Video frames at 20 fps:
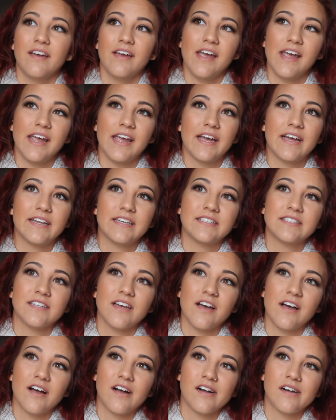And
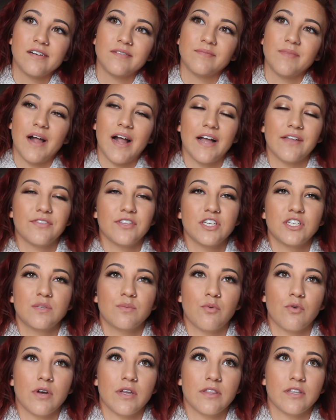at this
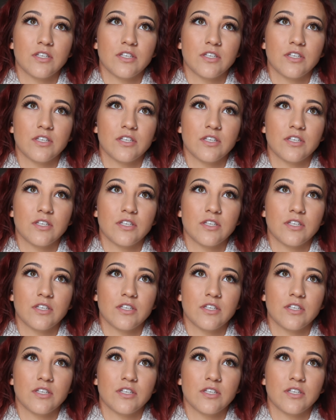point,